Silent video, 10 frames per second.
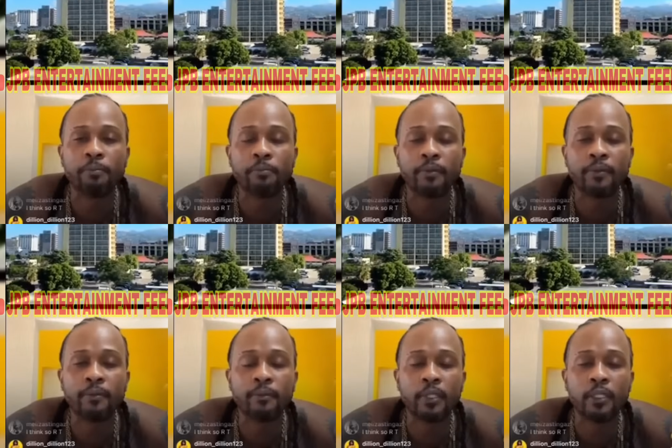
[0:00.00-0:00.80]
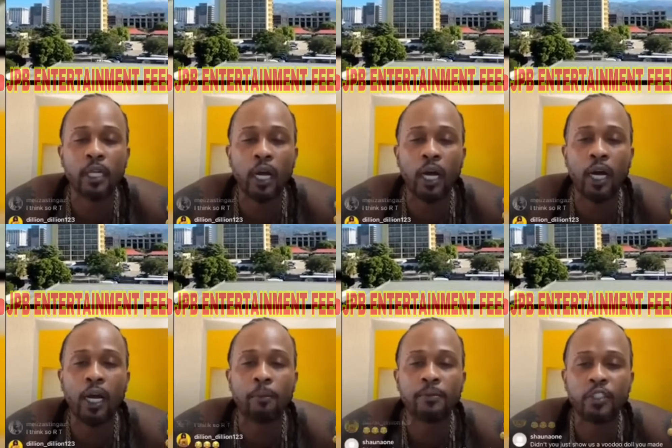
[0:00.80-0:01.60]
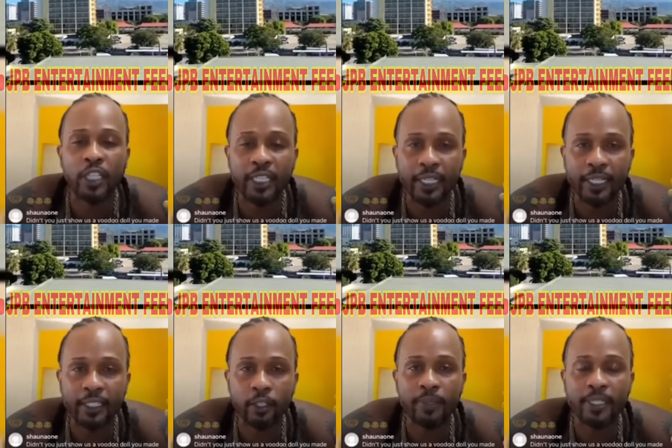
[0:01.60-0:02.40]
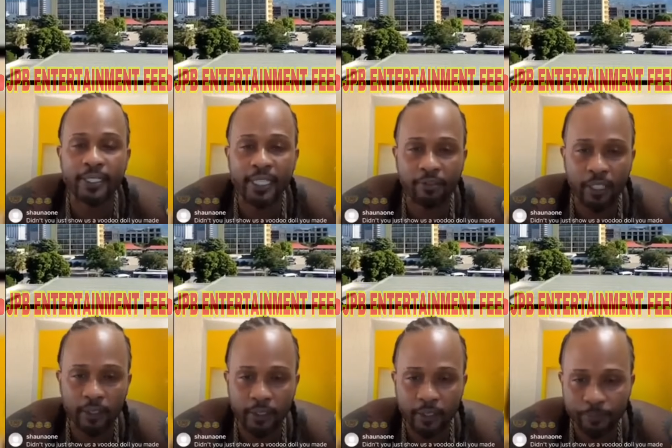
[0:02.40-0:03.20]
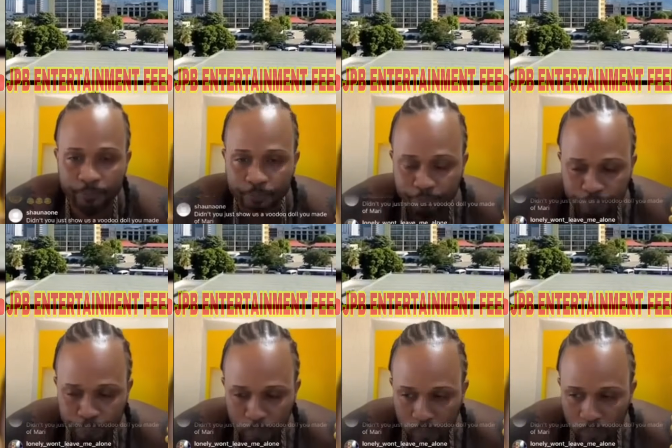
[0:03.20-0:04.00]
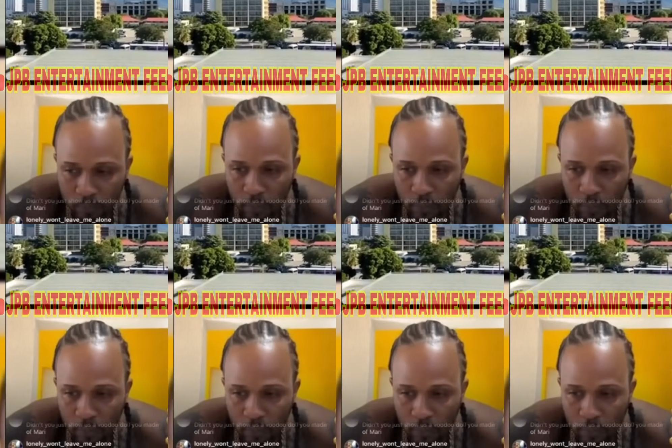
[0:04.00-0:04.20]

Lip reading: how about Jada Kingdom and Steph London?